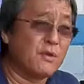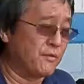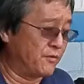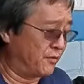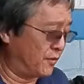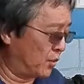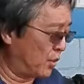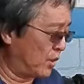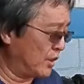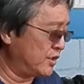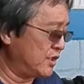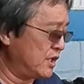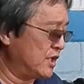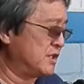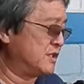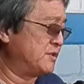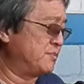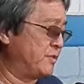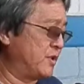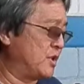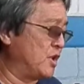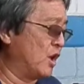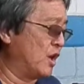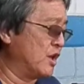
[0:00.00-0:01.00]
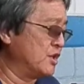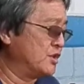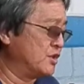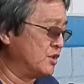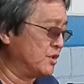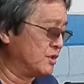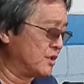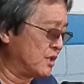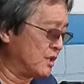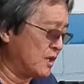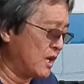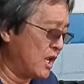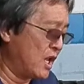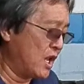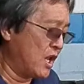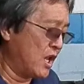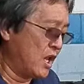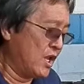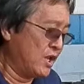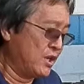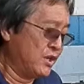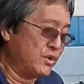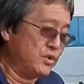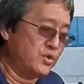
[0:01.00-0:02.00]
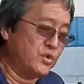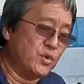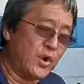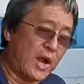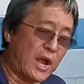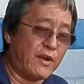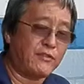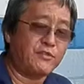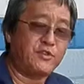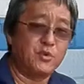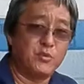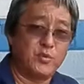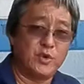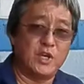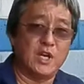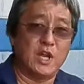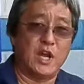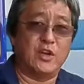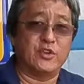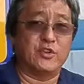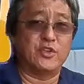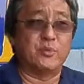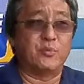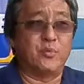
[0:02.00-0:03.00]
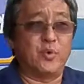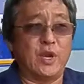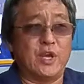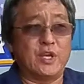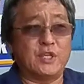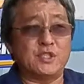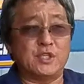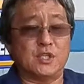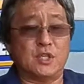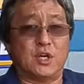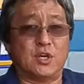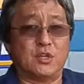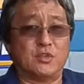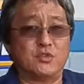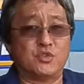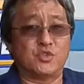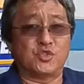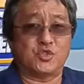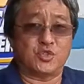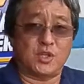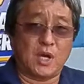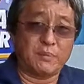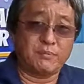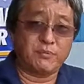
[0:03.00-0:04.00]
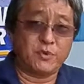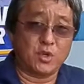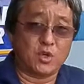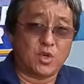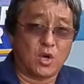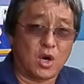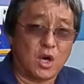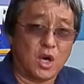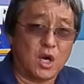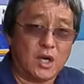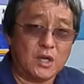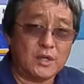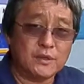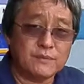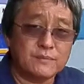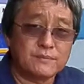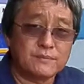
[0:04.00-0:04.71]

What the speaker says: For one thing, it's because you have to rely on your brakes in order to stop the car